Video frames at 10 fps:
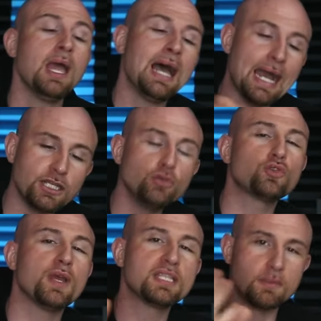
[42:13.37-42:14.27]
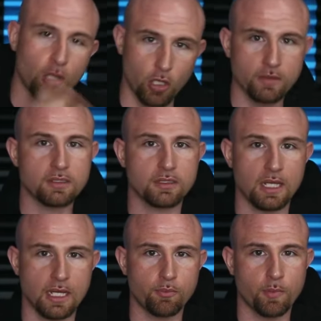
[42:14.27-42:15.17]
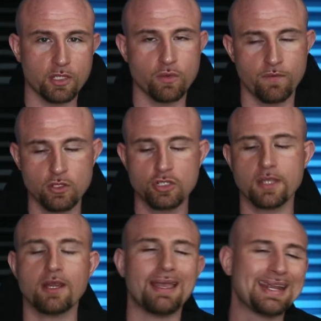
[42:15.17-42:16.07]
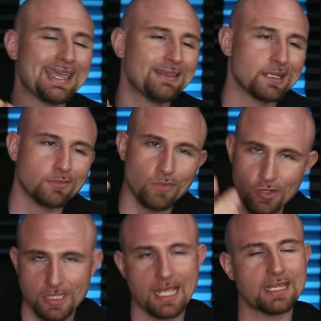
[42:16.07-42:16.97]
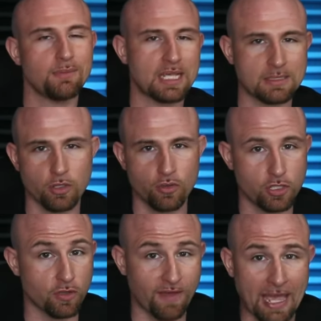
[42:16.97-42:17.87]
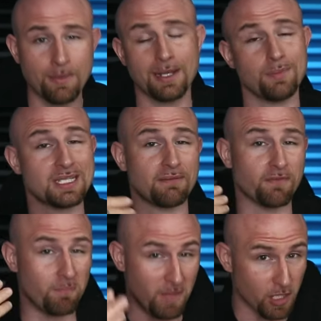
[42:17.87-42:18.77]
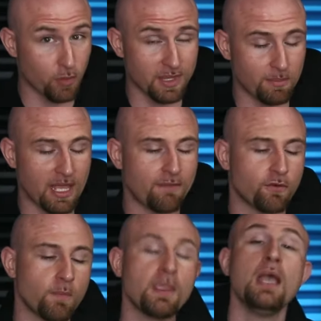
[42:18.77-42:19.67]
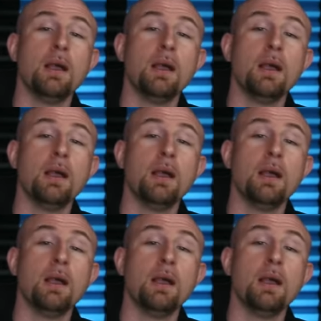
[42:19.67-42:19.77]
I do trade some alt perpetual futures on there. And again, that's most likely because I'm a creature of habit and because I'm familiar with the platform.